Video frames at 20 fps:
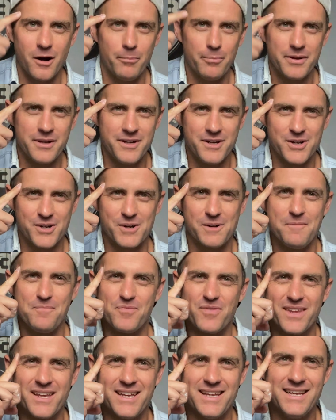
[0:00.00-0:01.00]
up here,
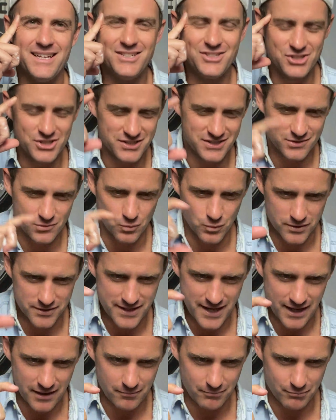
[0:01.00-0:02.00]
just with
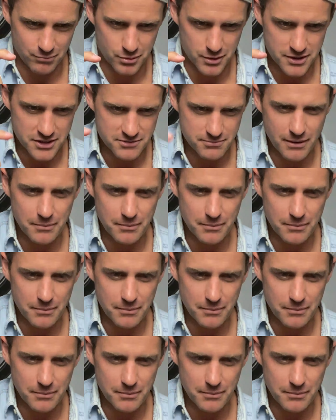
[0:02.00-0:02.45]
that bridge.